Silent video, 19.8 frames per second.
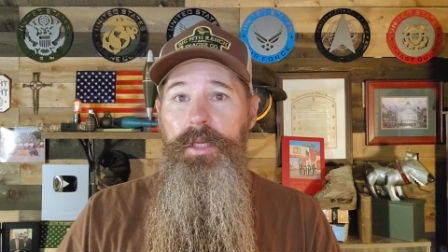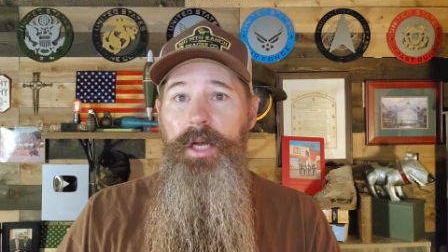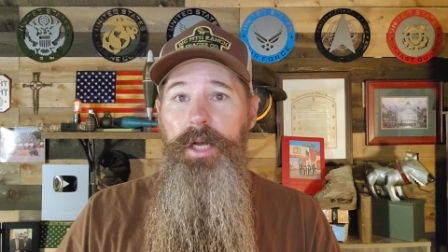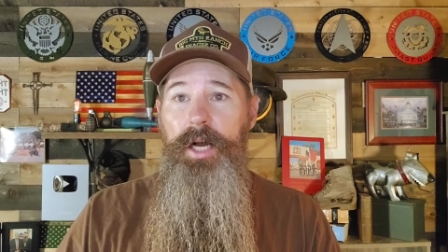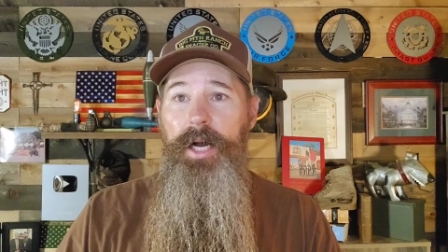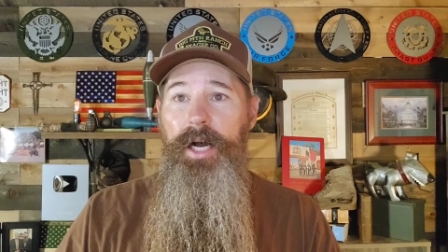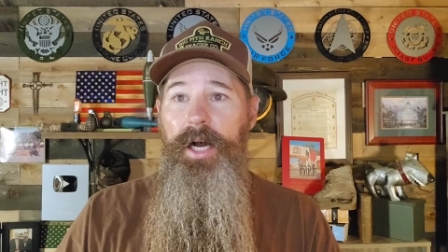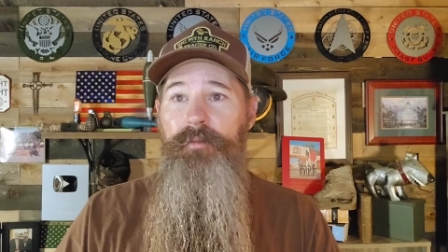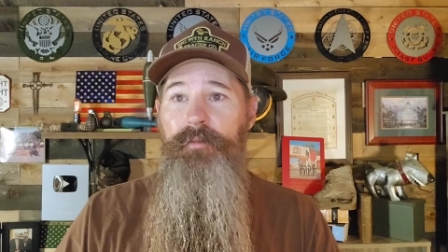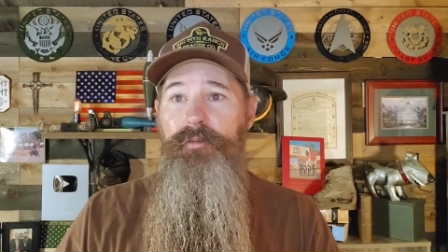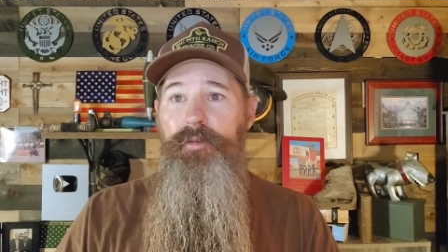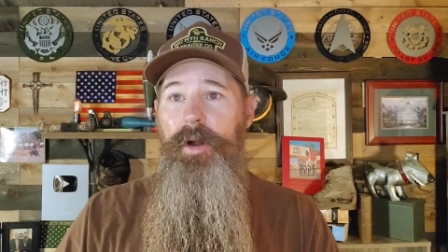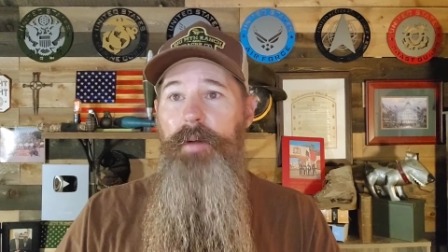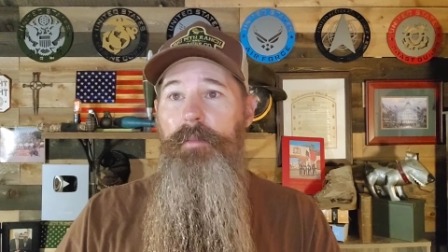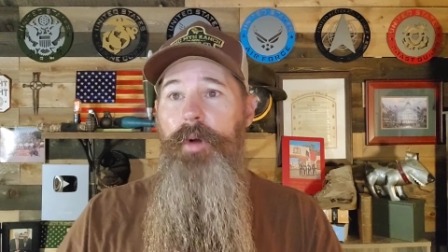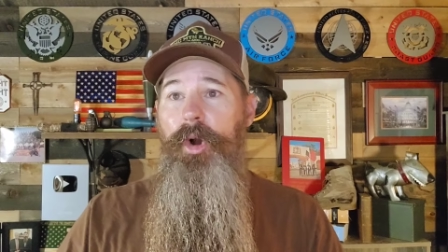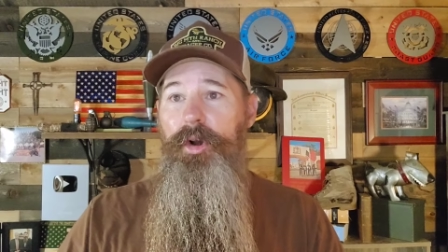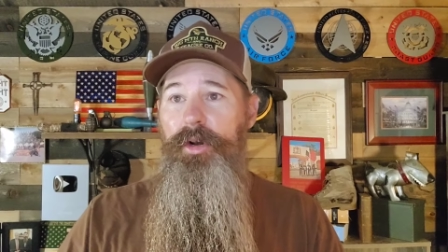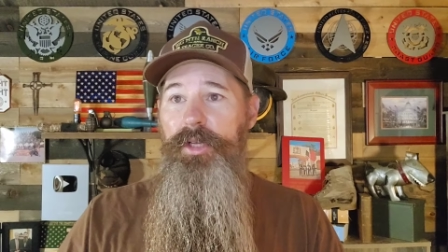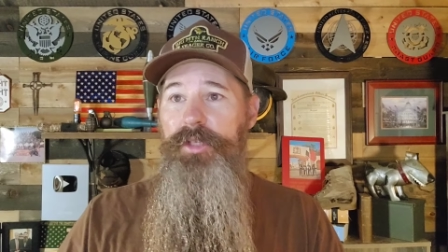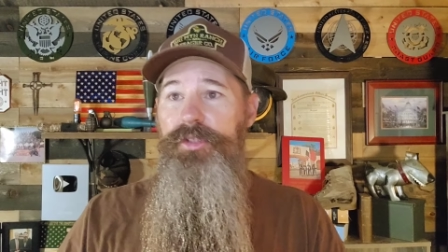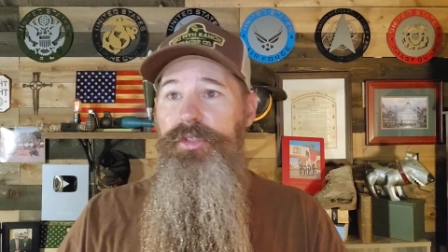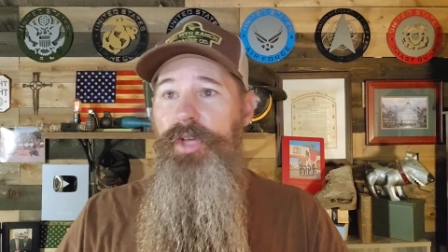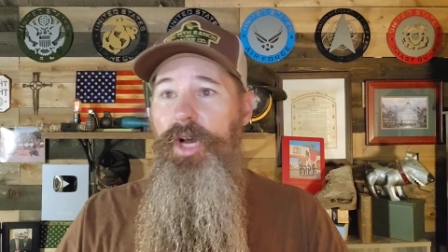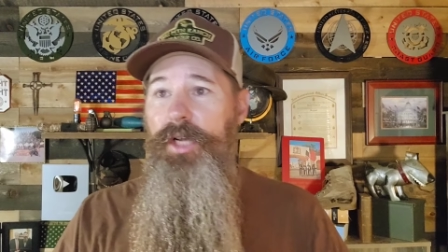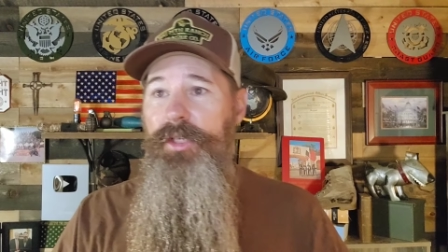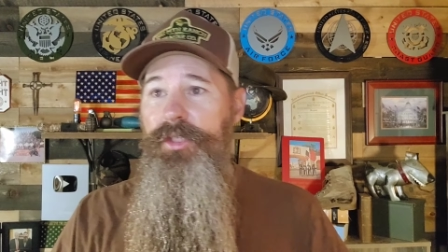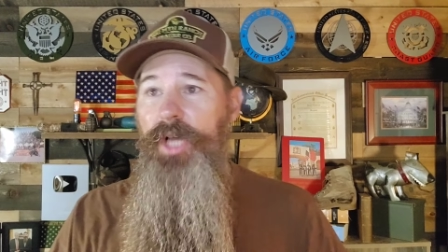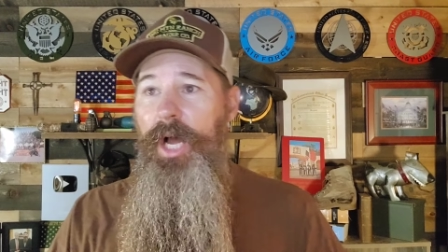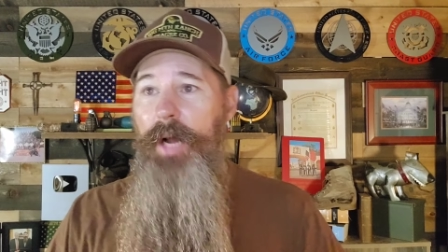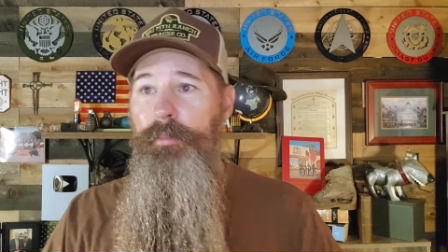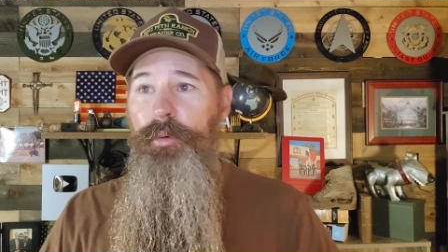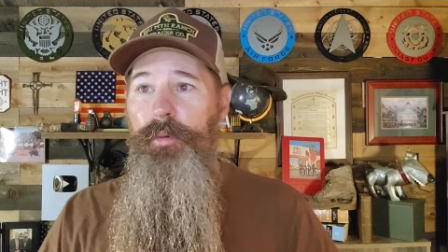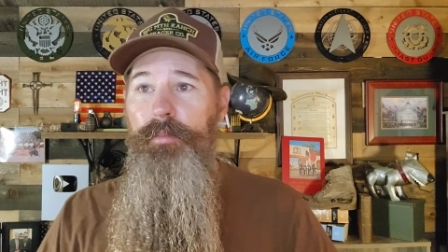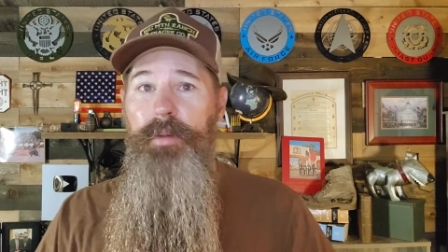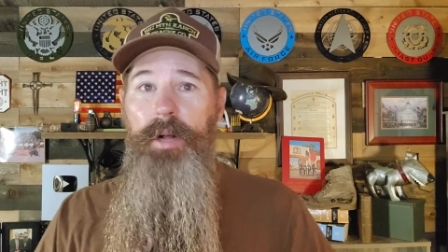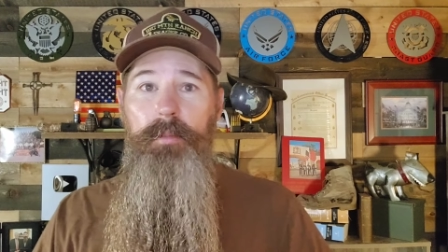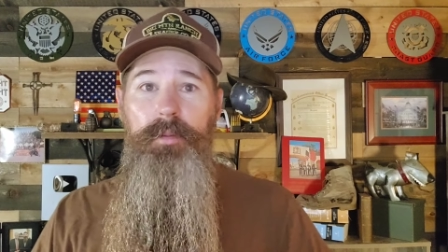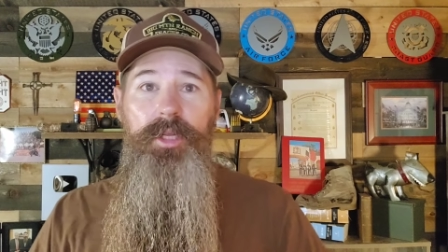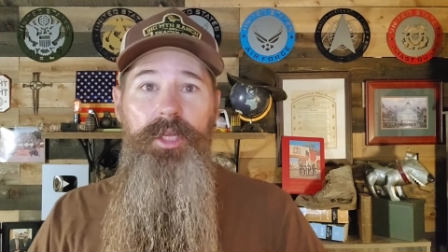uh, from Arkansas, top
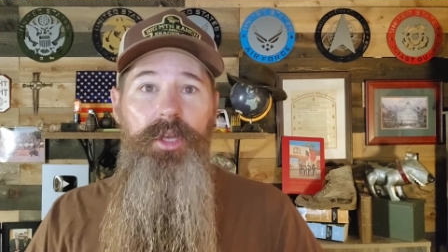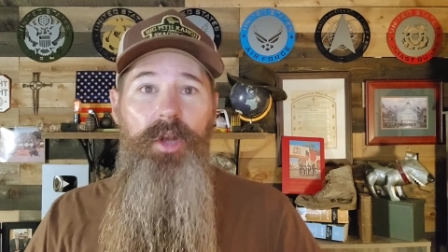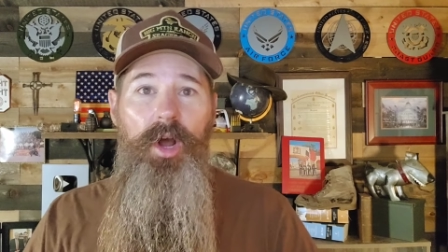Republican